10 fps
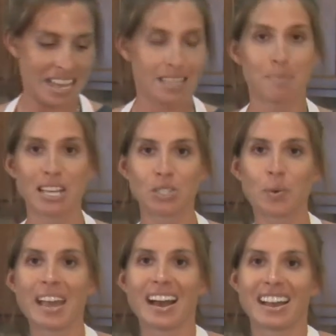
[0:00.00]
The best
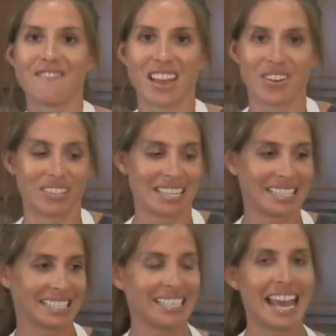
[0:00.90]
way I have found is
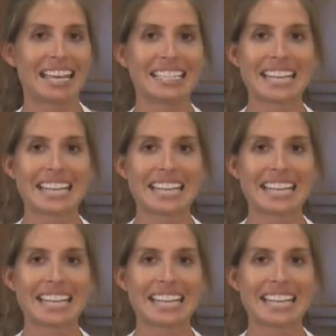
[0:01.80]
to take a